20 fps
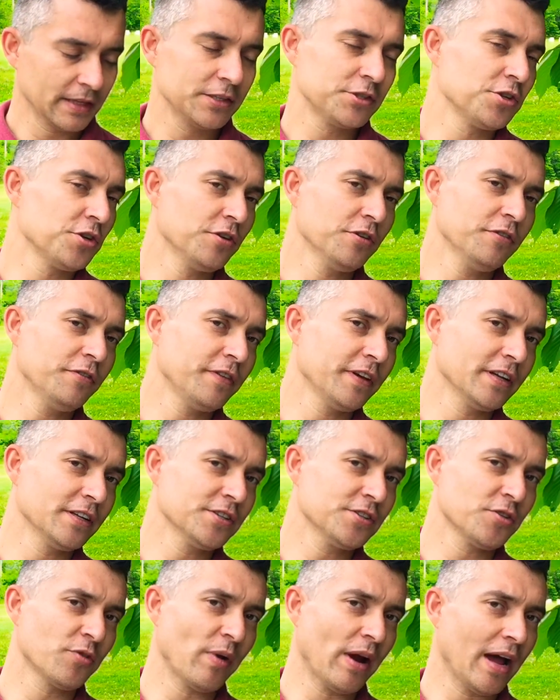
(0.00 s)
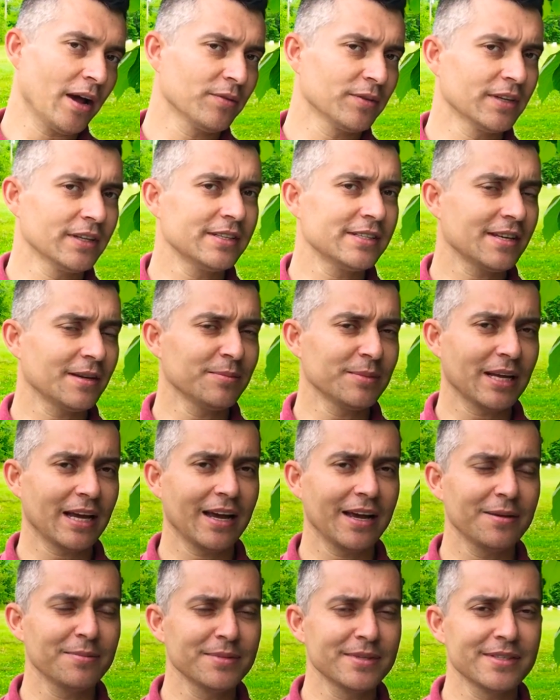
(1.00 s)
Do you feel surrounded
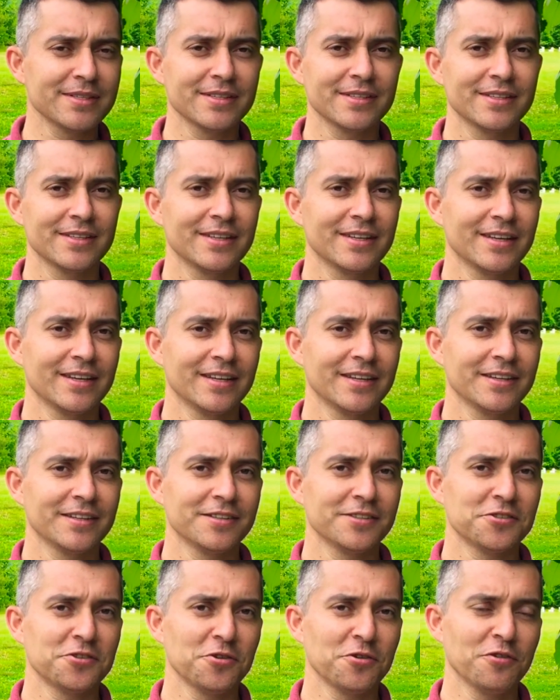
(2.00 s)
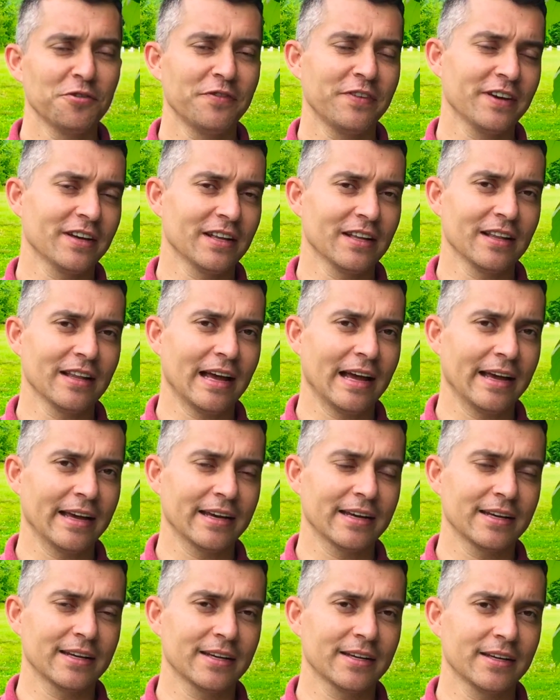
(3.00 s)
sometimes? Do you feel
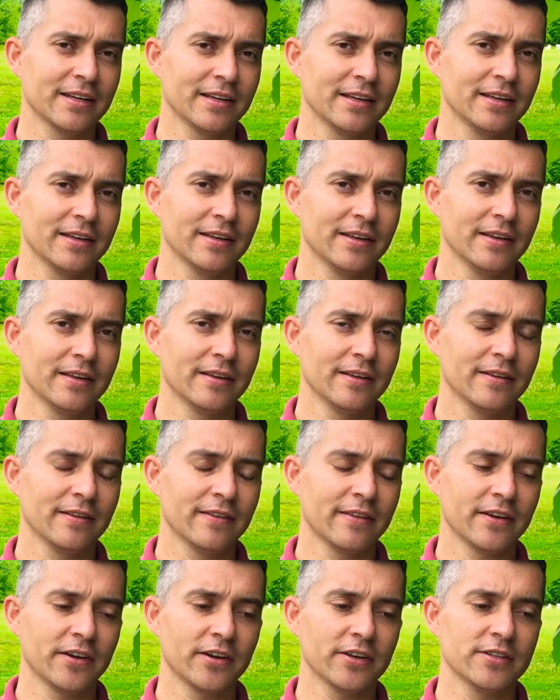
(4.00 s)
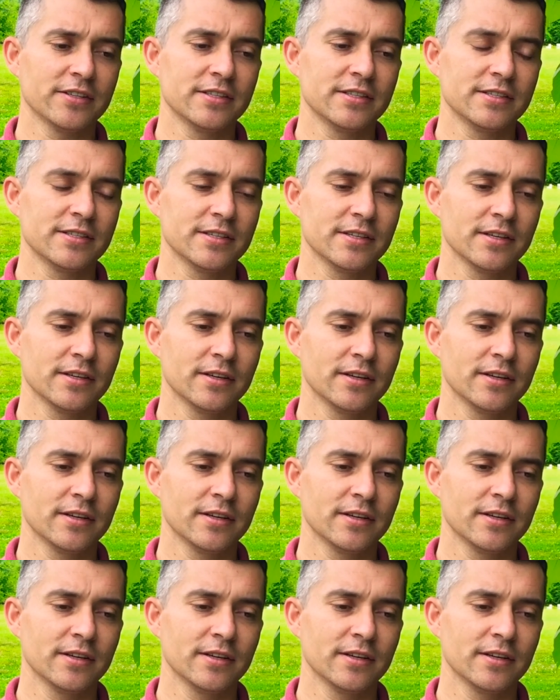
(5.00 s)
like there's